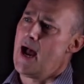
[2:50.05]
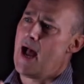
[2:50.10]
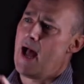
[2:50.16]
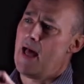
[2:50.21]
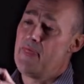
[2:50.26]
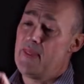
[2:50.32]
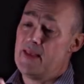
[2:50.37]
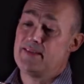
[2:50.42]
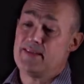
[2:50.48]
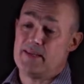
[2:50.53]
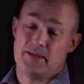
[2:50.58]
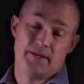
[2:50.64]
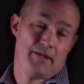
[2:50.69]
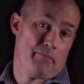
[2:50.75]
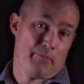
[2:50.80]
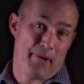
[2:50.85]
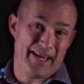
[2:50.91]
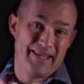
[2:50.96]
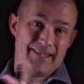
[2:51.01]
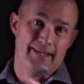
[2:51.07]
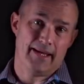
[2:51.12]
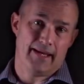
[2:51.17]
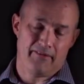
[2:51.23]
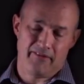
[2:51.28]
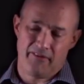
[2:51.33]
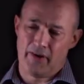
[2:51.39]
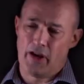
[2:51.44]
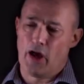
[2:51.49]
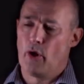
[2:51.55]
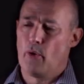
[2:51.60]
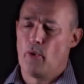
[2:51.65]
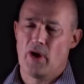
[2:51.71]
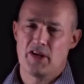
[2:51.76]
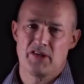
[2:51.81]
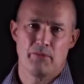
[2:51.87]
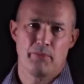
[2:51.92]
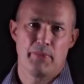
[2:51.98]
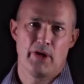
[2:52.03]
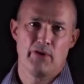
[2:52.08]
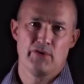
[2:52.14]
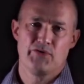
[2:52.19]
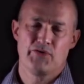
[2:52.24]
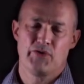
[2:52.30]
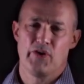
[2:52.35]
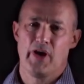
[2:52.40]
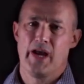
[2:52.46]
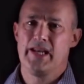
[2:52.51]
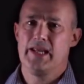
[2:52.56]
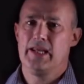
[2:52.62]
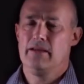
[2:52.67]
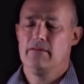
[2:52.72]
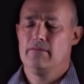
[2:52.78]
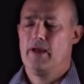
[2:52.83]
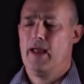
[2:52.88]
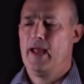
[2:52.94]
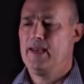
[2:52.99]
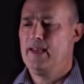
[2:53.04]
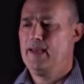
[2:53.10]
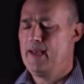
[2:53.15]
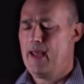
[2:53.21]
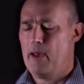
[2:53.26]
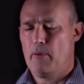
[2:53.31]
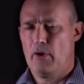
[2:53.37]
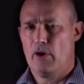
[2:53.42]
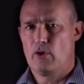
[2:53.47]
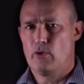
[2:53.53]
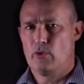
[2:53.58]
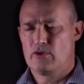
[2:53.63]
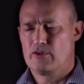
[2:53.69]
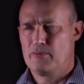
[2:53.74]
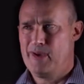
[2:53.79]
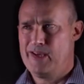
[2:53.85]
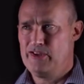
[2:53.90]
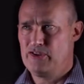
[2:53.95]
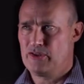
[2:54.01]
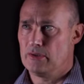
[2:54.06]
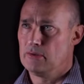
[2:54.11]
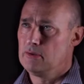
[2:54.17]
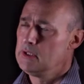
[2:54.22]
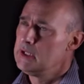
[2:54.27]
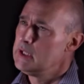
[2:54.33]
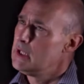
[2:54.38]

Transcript: And this is the basic flow, I suppose, for any, any network automation.